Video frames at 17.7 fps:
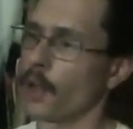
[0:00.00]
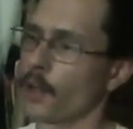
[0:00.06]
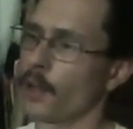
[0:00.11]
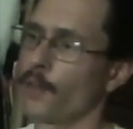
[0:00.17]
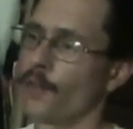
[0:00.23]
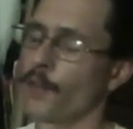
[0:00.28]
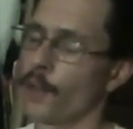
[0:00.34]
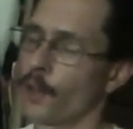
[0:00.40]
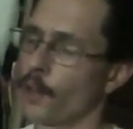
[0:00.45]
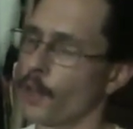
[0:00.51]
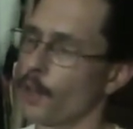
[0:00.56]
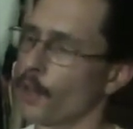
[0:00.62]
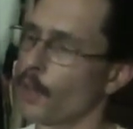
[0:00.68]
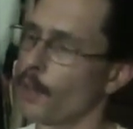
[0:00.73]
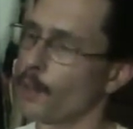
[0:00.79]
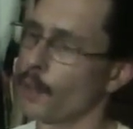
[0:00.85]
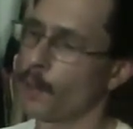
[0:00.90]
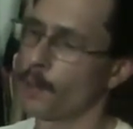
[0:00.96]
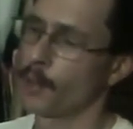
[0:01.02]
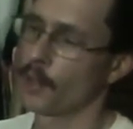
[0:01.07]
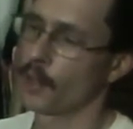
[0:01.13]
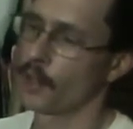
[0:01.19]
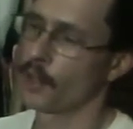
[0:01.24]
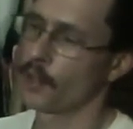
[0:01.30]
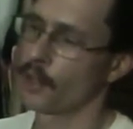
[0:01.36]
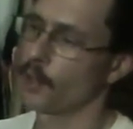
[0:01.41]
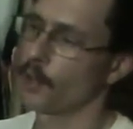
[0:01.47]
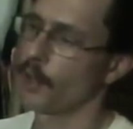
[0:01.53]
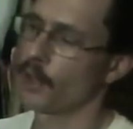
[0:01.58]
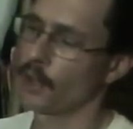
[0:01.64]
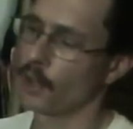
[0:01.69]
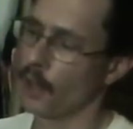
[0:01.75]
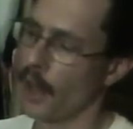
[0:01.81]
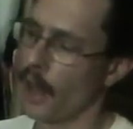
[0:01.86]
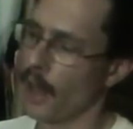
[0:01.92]
Good for utility purposes. Great
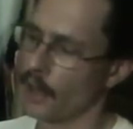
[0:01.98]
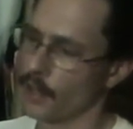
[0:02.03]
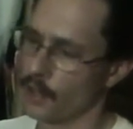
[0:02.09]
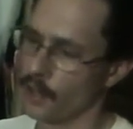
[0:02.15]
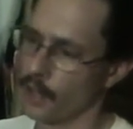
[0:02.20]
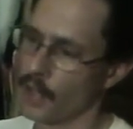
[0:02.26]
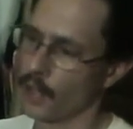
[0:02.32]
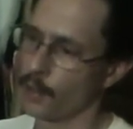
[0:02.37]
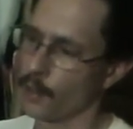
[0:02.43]
little axe to take